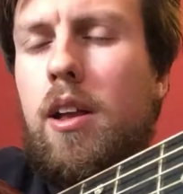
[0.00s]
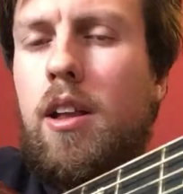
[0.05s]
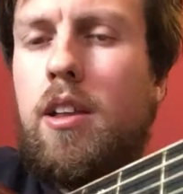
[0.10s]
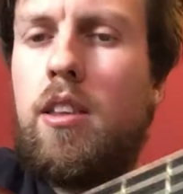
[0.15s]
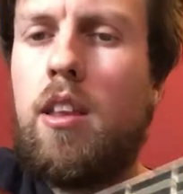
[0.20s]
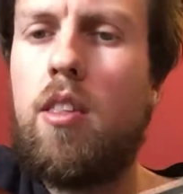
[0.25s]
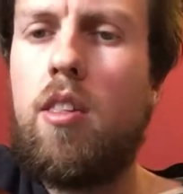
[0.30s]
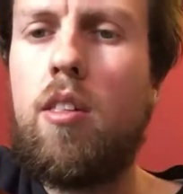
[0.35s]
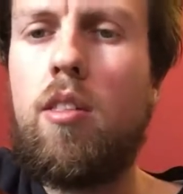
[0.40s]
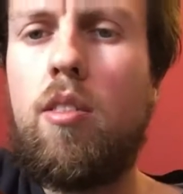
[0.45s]
and
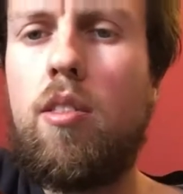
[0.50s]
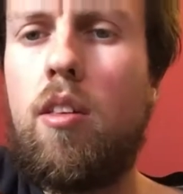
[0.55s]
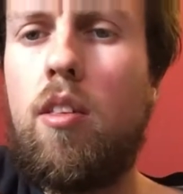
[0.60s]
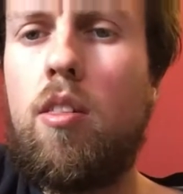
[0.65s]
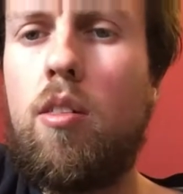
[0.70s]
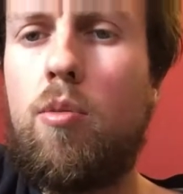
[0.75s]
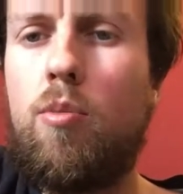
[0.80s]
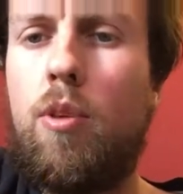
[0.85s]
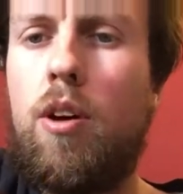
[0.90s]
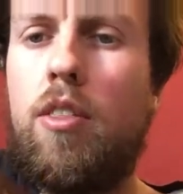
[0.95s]
this
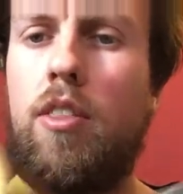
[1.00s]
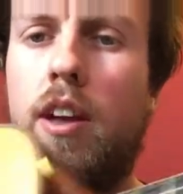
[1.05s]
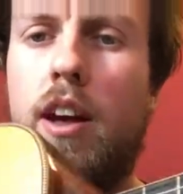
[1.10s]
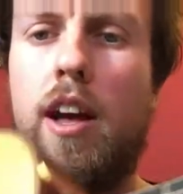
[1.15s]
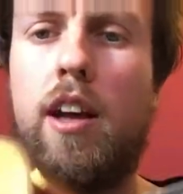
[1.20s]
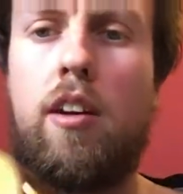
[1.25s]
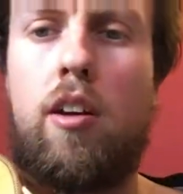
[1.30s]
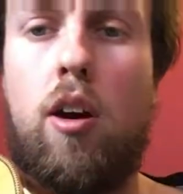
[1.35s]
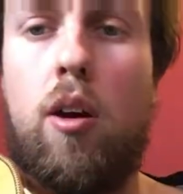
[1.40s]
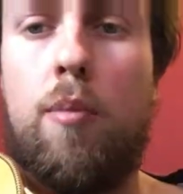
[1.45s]
is one that
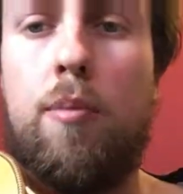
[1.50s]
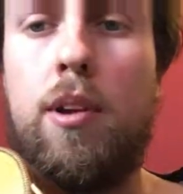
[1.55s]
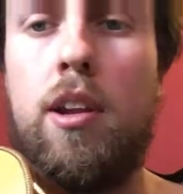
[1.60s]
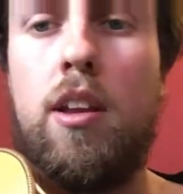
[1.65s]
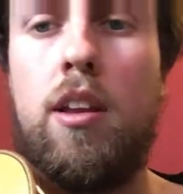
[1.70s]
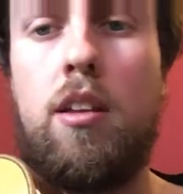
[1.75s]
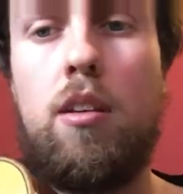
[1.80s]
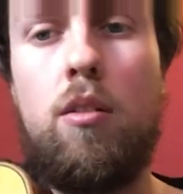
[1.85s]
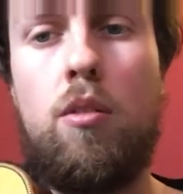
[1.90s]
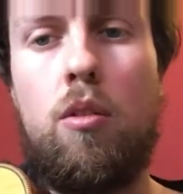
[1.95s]
I
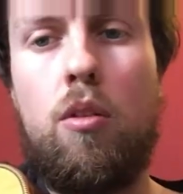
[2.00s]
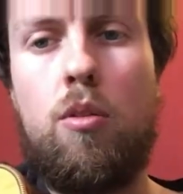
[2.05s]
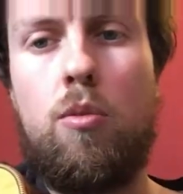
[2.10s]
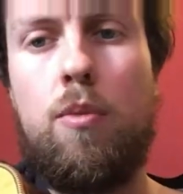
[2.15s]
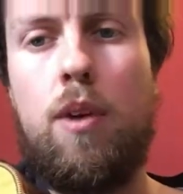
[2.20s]
commonly use,